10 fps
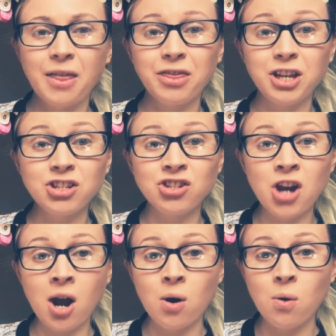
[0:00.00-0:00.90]
The
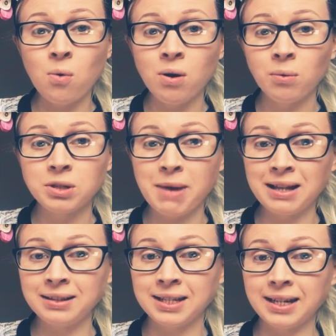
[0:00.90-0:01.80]
snow was
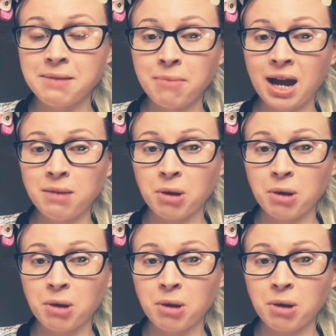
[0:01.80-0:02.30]
melting in my